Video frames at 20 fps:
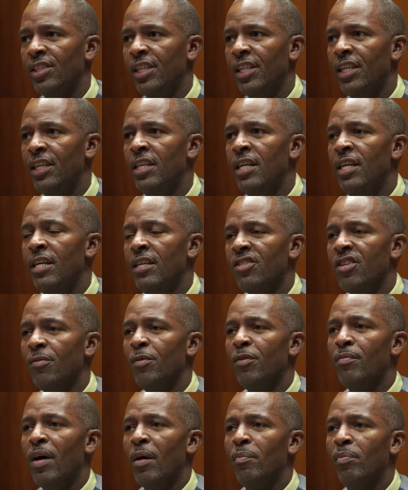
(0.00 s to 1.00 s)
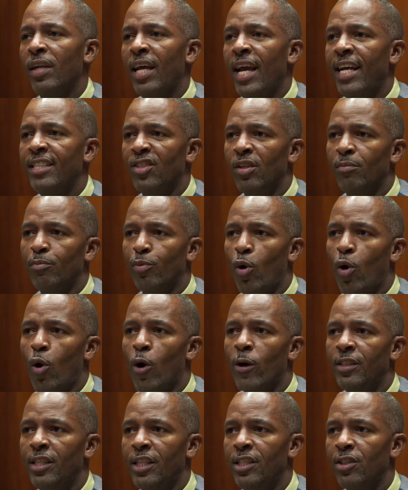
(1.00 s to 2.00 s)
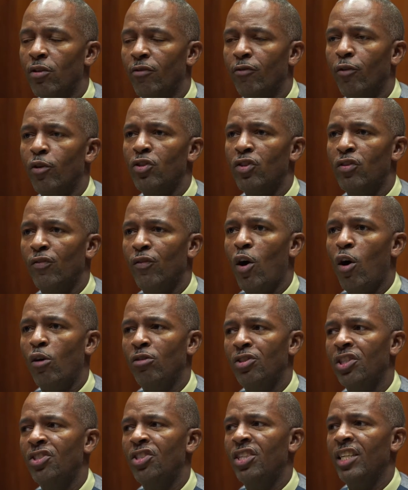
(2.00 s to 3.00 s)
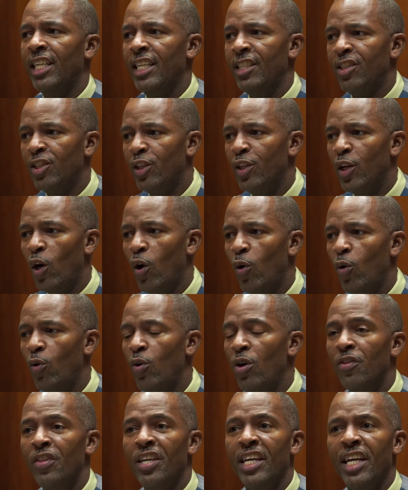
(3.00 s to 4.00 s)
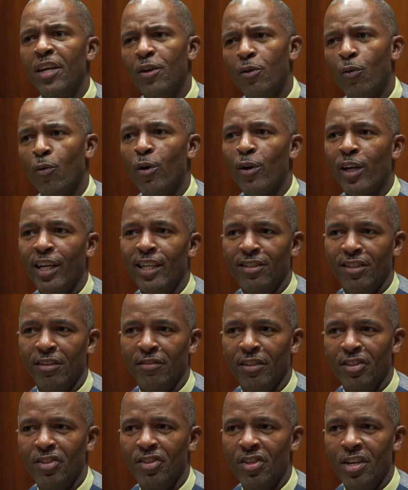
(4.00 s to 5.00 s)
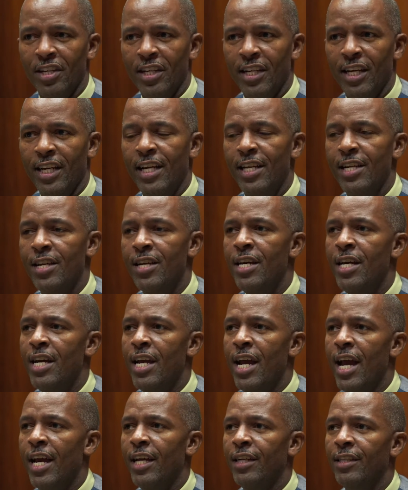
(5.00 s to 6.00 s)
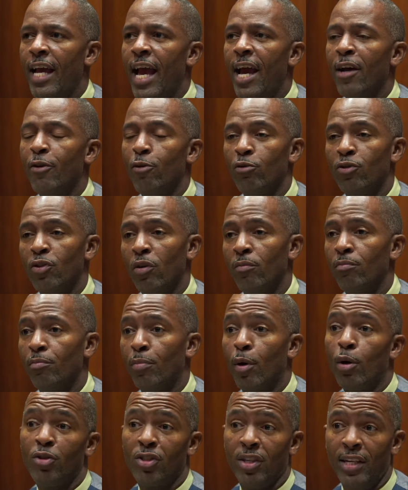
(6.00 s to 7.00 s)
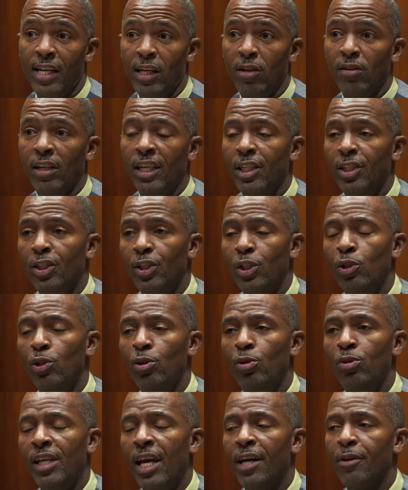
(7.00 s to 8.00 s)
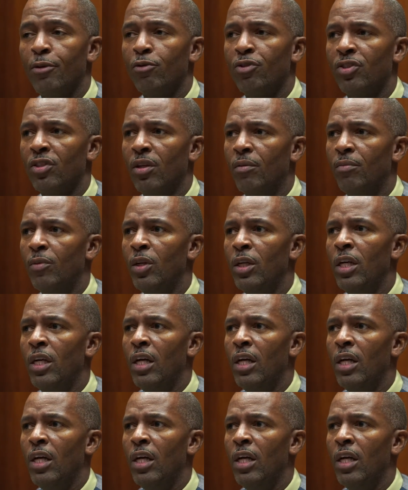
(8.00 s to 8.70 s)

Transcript: City, some of my plans and priorities are first of all just to get to know the inner workings of the city and, and handle some personnel issues, handle some